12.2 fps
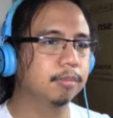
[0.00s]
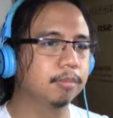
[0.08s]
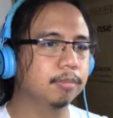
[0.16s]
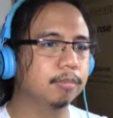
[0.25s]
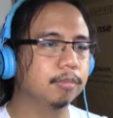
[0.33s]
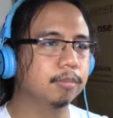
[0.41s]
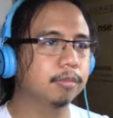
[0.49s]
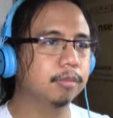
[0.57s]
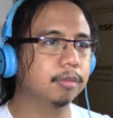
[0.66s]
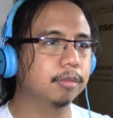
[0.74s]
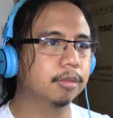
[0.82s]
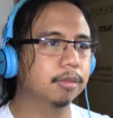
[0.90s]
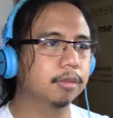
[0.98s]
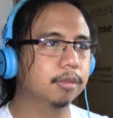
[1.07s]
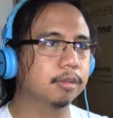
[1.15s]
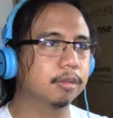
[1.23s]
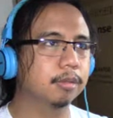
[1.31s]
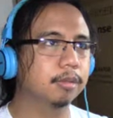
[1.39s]
this is Thoroughfare Tower.
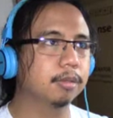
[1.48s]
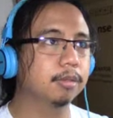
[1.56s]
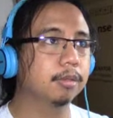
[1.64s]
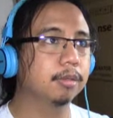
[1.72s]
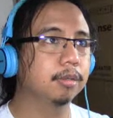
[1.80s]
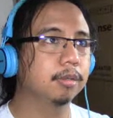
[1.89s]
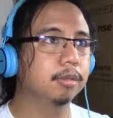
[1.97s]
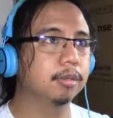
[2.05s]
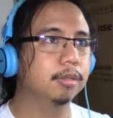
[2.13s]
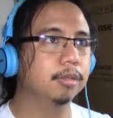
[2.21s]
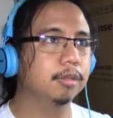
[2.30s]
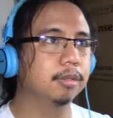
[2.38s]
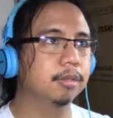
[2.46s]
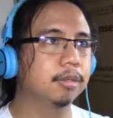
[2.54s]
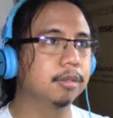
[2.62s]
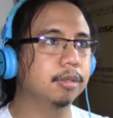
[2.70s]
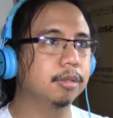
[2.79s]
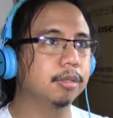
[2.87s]
Come in.
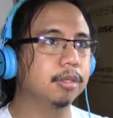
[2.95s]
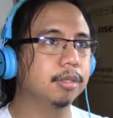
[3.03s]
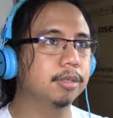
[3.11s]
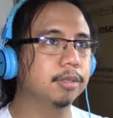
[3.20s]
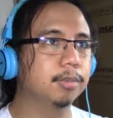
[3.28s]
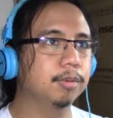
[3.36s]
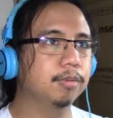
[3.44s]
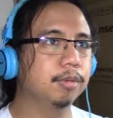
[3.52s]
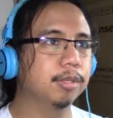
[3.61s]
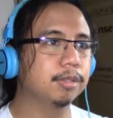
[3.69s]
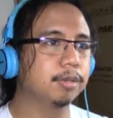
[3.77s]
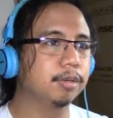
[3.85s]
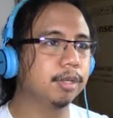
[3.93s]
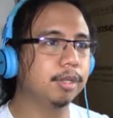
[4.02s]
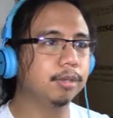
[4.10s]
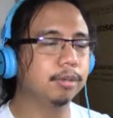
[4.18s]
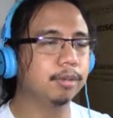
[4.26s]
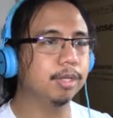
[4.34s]
Contact supervisor on
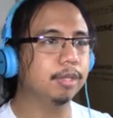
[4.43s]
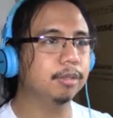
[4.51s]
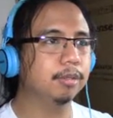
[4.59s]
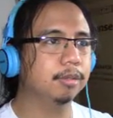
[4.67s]
radio. Okay,